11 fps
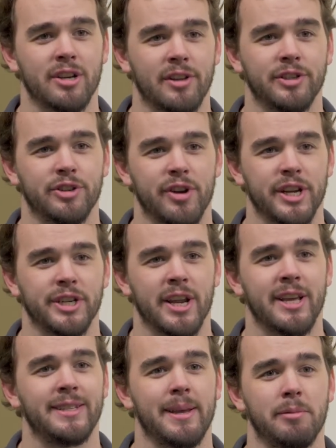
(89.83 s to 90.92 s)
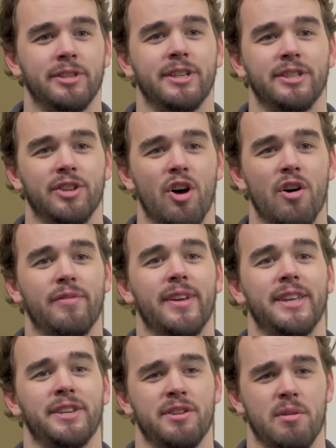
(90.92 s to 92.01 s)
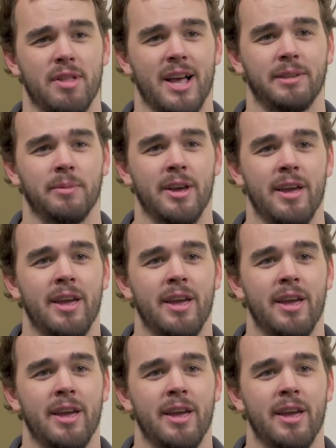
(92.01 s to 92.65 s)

concentration is able to dissolve into your plasma